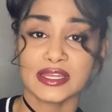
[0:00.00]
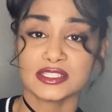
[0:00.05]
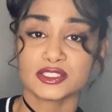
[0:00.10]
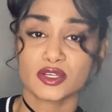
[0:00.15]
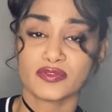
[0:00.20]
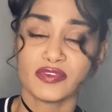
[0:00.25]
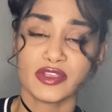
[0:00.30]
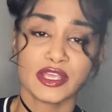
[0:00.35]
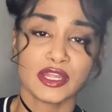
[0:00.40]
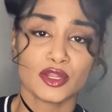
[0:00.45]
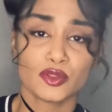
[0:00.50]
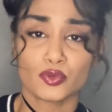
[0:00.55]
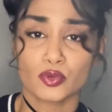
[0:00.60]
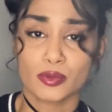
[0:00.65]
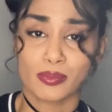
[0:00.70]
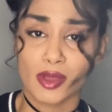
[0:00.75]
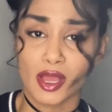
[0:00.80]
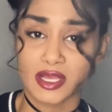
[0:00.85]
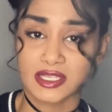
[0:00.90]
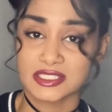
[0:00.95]
So if you're getting 3
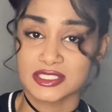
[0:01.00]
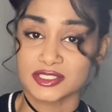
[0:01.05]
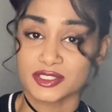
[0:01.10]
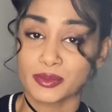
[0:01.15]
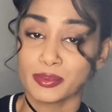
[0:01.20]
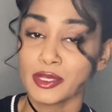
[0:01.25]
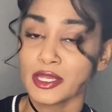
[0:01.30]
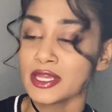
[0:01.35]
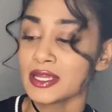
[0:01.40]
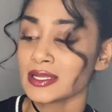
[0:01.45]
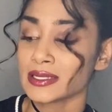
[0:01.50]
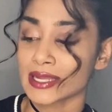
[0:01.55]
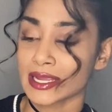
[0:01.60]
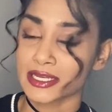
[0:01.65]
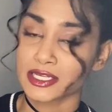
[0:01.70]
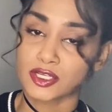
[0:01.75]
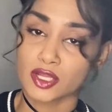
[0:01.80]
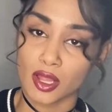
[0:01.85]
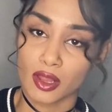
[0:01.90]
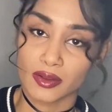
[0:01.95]
boxes, you're paying
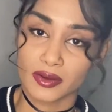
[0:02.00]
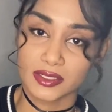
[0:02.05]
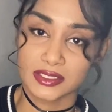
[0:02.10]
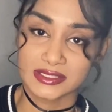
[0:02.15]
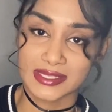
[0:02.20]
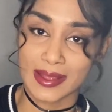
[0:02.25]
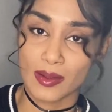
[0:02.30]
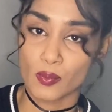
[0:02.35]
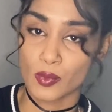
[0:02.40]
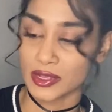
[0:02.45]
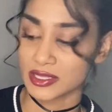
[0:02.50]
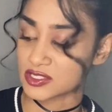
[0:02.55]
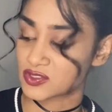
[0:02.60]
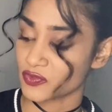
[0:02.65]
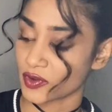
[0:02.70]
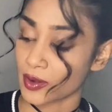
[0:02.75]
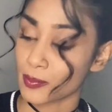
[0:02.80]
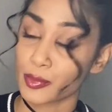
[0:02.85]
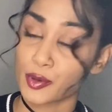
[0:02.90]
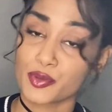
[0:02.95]
$90 at once for
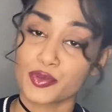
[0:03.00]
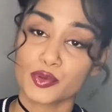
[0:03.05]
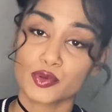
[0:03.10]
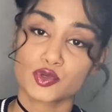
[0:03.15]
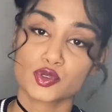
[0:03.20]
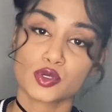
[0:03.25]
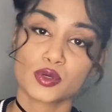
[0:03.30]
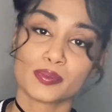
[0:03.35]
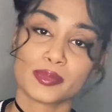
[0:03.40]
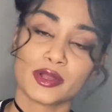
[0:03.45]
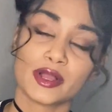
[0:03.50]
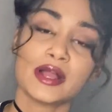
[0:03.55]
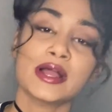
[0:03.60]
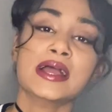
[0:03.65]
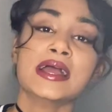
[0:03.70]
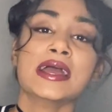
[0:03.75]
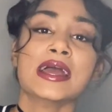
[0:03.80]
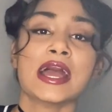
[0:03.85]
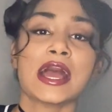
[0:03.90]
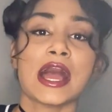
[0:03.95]
your birth control. But
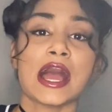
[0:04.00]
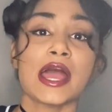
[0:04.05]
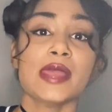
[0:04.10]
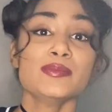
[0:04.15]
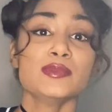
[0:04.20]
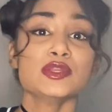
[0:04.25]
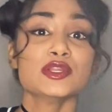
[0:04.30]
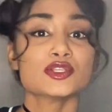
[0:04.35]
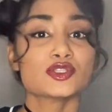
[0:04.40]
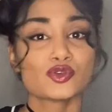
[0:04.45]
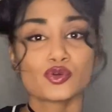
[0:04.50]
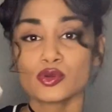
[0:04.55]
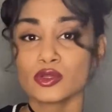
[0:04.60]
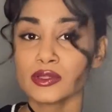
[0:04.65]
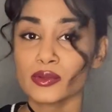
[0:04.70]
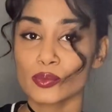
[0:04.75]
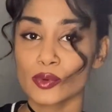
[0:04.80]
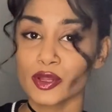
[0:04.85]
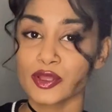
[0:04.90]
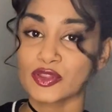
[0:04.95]
I mean, it's totally
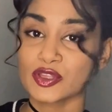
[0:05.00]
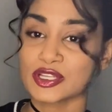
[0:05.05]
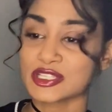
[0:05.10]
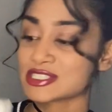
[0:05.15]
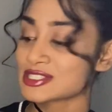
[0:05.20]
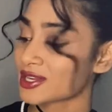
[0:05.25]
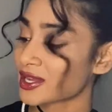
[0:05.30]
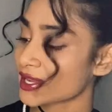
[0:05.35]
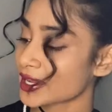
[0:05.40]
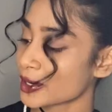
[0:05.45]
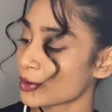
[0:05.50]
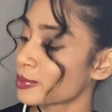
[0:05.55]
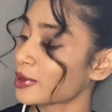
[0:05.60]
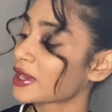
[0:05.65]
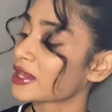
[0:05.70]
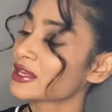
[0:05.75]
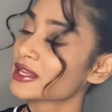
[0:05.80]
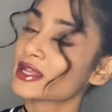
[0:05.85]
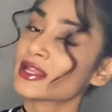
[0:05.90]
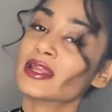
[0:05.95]
worth it to not get
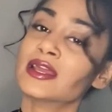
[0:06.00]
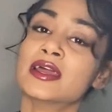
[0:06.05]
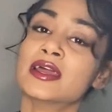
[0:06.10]
pregnant.